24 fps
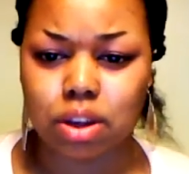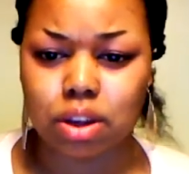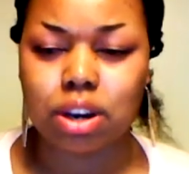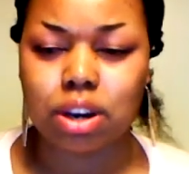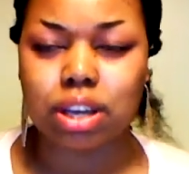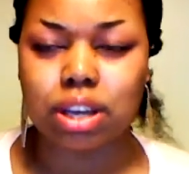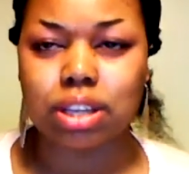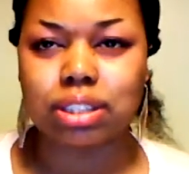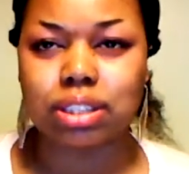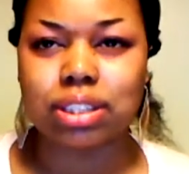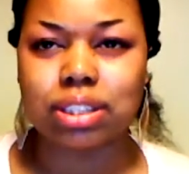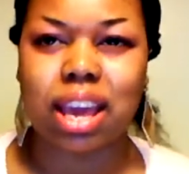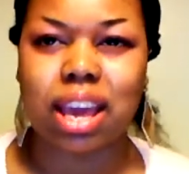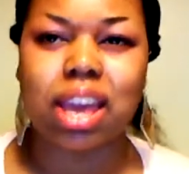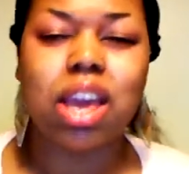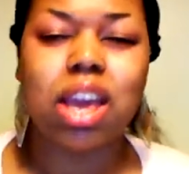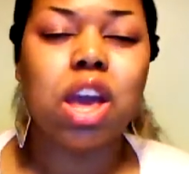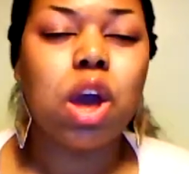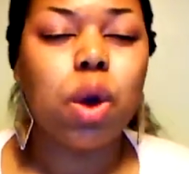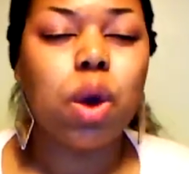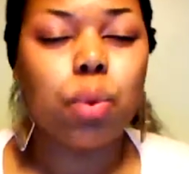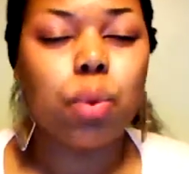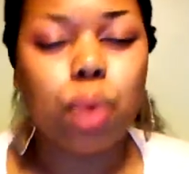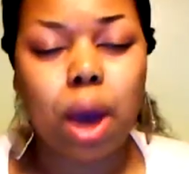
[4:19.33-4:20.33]
All they can say,
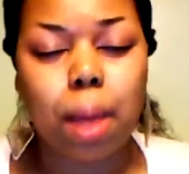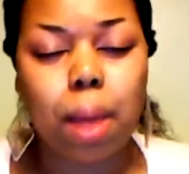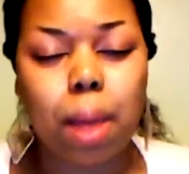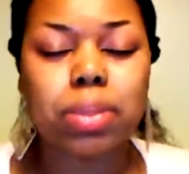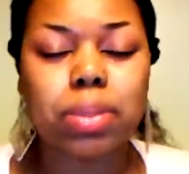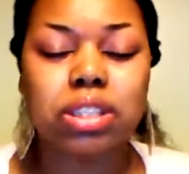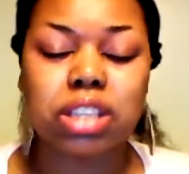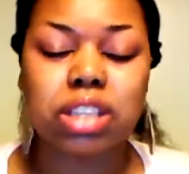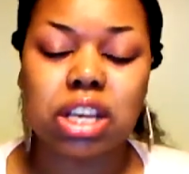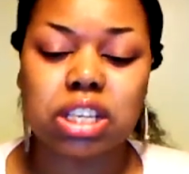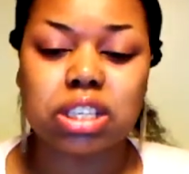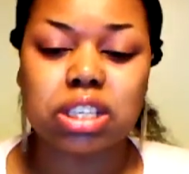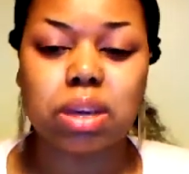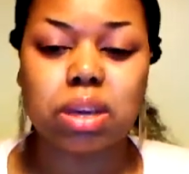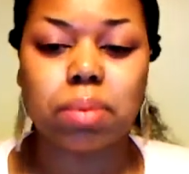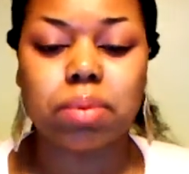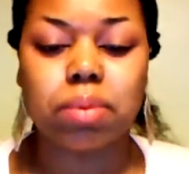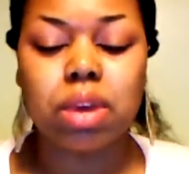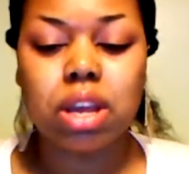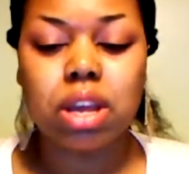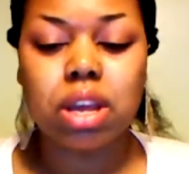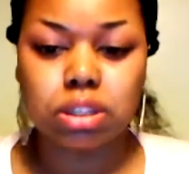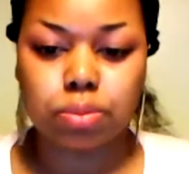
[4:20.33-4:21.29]
well, I'm going to teach them